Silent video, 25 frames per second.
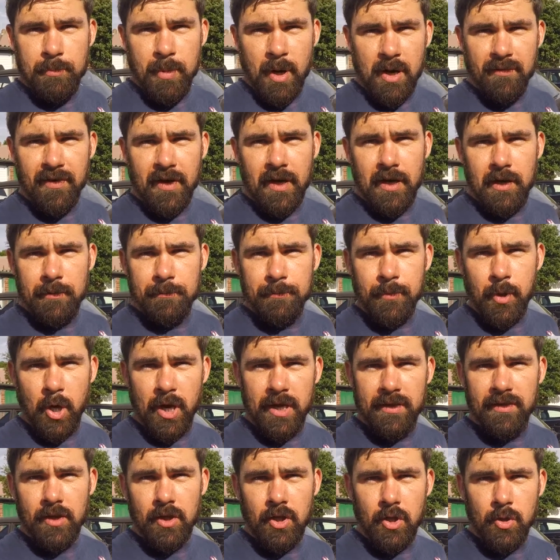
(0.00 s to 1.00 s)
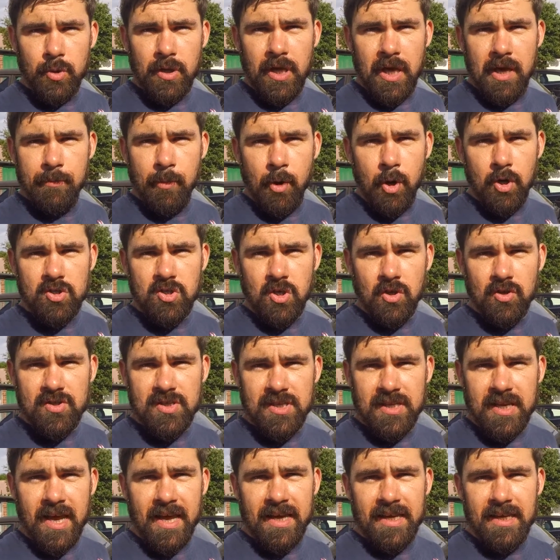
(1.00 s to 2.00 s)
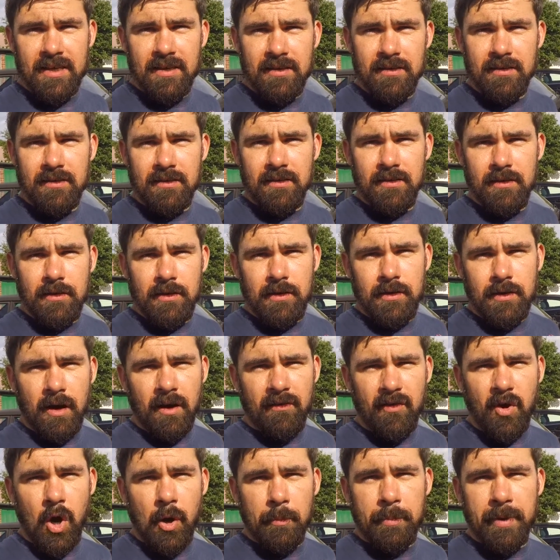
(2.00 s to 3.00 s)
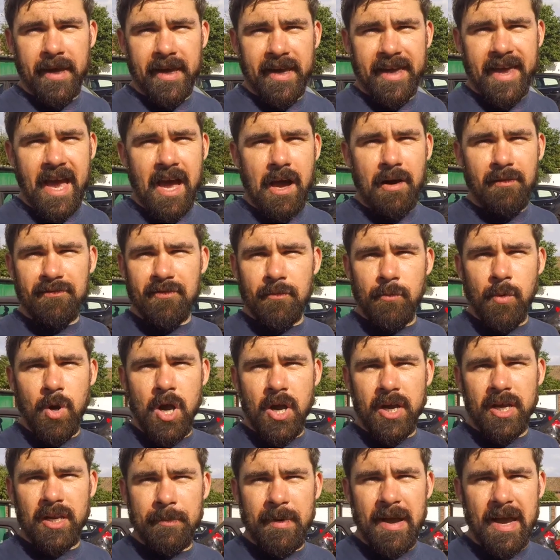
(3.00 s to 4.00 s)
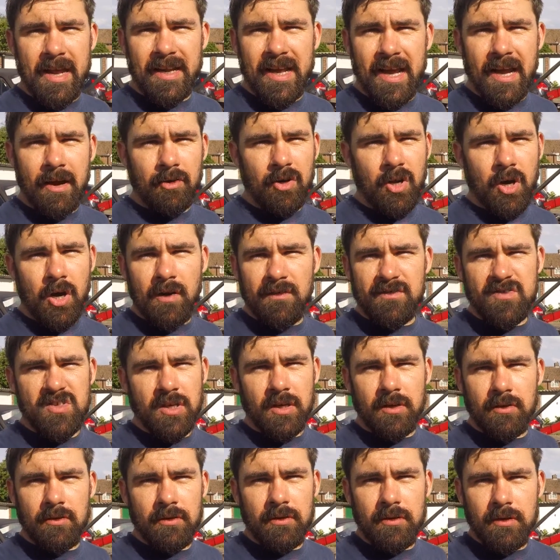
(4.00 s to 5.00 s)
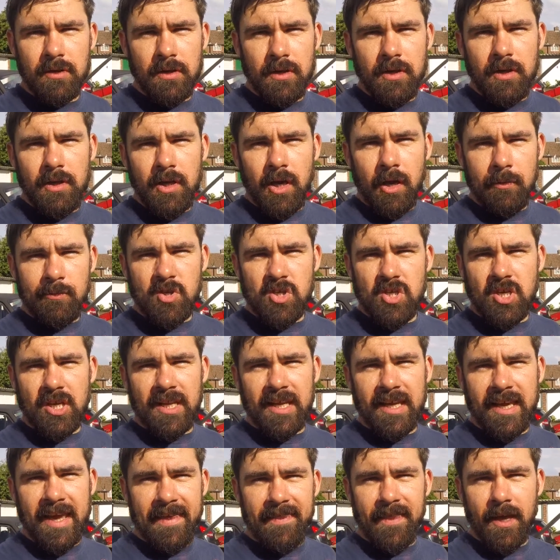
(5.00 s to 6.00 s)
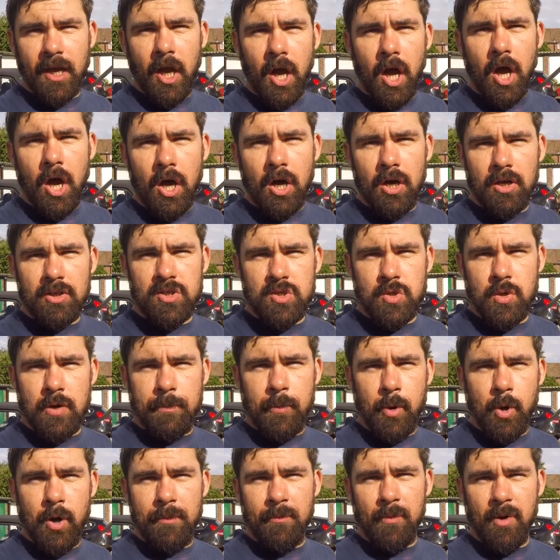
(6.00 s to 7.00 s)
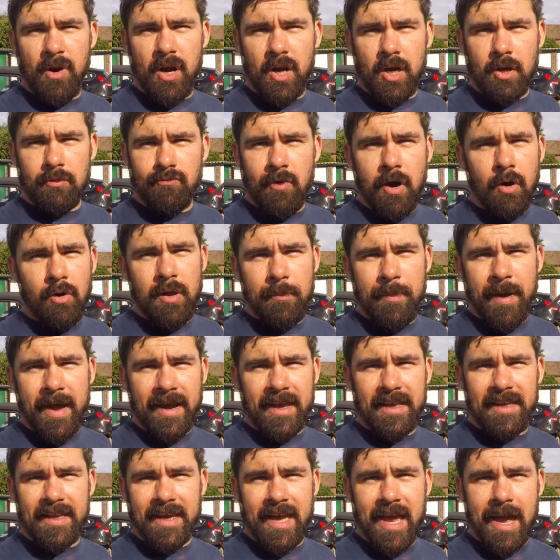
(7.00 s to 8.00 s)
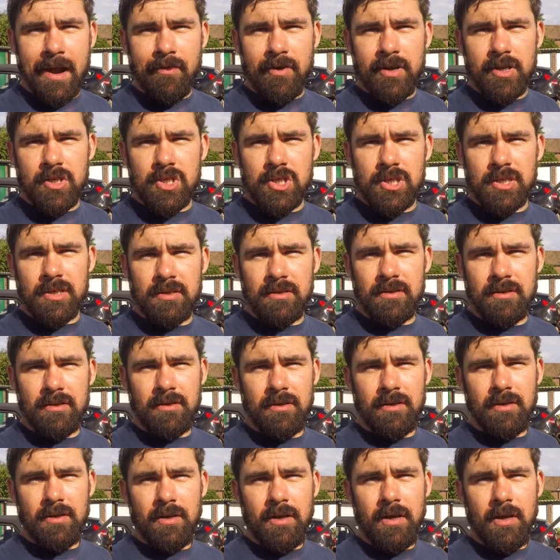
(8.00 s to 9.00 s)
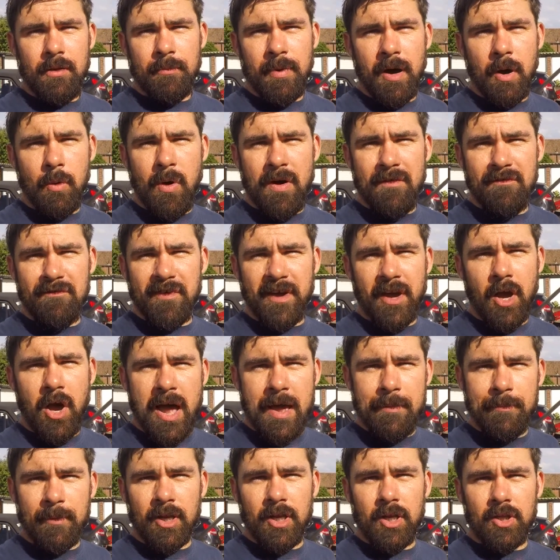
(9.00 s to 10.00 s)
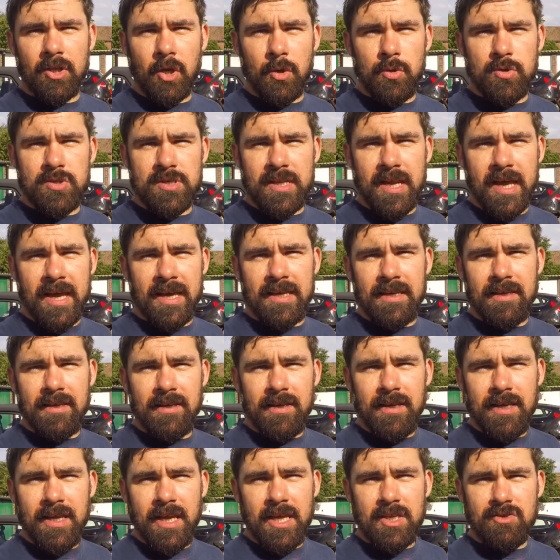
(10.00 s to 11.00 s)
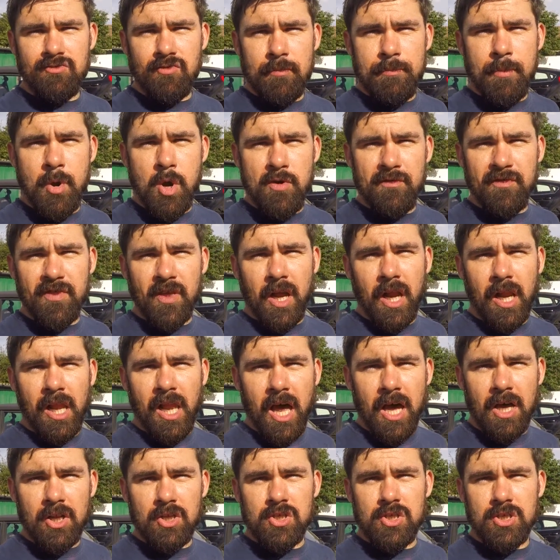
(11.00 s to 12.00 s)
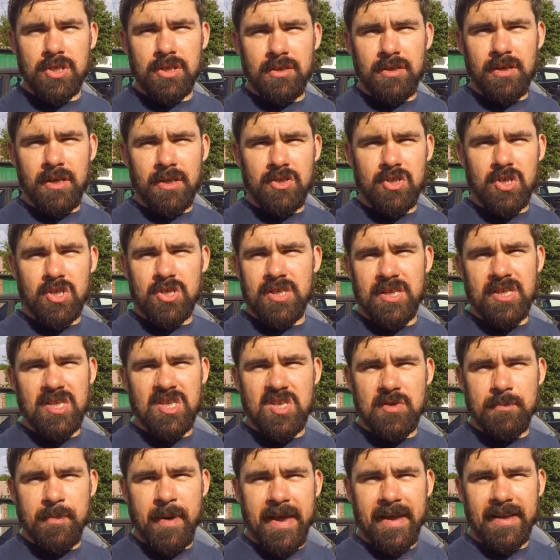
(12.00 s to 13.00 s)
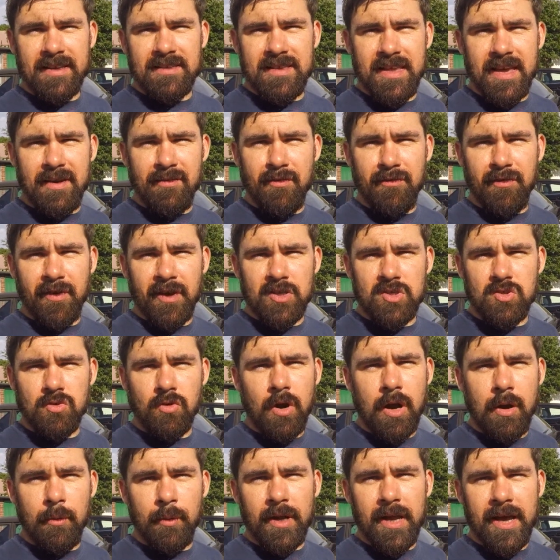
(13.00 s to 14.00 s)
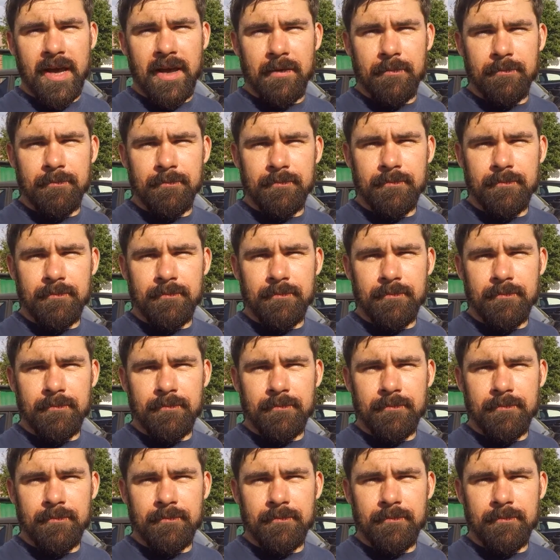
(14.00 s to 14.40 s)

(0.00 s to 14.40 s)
bother putting the new gearbox on today. I've got to pick Kat up from work in about an hour and a half, so I'm just going to get the car to a point where I can roll it back in the garage. But one thing I am going to do today is remove the clutch and just inspect that everything's all right with that.